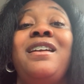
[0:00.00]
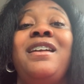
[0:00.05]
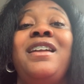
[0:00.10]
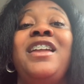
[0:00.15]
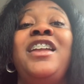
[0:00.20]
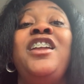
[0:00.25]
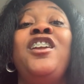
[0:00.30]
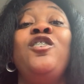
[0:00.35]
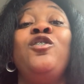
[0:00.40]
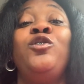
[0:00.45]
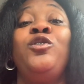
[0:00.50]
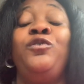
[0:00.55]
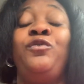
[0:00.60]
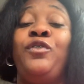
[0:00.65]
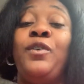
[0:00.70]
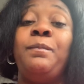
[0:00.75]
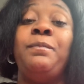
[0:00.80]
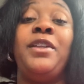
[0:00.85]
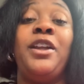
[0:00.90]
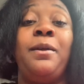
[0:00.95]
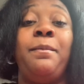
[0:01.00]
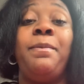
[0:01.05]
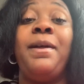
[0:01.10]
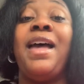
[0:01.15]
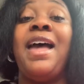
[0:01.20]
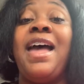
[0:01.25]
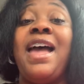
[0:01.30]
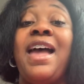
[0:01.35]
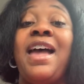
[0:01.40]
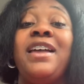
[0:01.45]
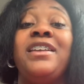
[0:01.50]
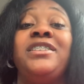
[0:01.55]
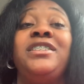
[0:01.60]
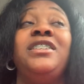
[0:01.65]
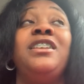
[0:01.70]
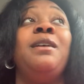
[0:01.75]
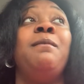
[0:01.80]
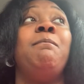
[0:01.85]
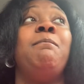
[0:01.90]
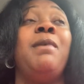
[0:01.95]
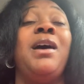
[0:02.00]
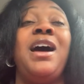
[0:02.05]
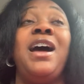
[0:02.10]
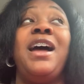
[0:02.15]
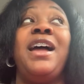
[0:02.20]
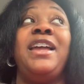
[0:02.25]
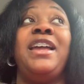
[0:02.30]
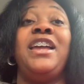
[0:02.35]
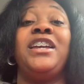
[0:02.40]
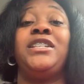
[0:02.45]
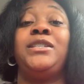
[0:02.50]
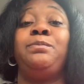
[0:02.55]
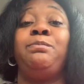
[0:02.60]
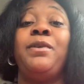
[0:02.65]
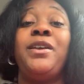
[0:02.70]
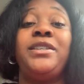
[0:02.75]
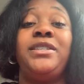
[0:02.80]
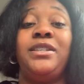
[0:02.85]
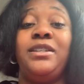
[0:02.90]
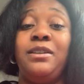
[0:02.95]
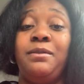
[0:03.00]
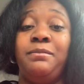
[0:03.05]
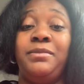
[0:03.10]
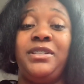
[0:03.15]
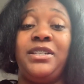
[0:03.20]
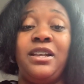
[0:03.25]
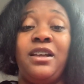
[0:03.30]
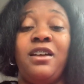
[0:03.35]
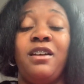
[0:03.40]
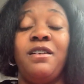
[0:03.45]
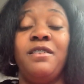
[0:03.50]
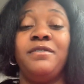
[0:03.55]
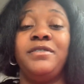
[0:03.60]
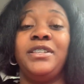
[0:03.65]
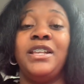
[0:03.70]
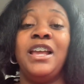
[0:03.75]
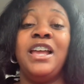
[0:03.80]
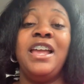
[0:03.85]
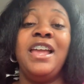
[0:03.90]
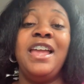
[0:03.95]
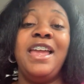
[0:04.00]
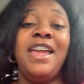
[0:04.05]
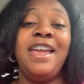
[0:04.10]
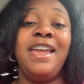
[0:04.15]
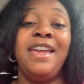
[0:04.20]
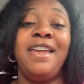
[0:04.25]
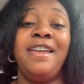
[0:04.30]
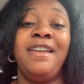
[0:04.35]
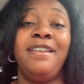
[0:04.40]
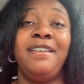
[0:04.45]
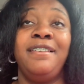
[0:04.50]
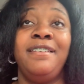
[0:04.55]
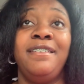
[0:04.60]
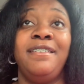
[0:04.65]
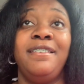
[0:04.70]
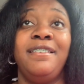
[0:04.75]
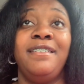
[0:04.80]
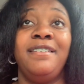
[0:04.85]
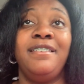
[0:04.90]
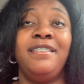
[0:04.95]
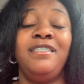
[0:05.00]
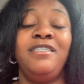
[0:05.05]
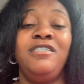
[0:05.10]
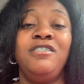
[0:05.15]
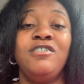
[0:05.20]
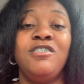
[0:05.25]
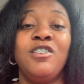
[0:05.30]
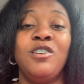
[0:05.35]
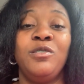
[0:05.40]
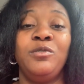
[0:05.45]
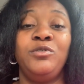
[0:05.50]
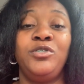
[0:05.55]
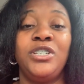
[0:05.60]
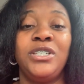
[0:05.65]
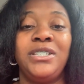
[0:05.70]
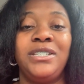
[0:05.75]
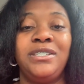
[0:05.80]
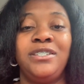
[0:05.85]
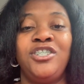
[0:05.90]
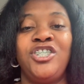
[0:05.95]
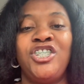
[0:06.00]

healed from their past by expressing themselves and, just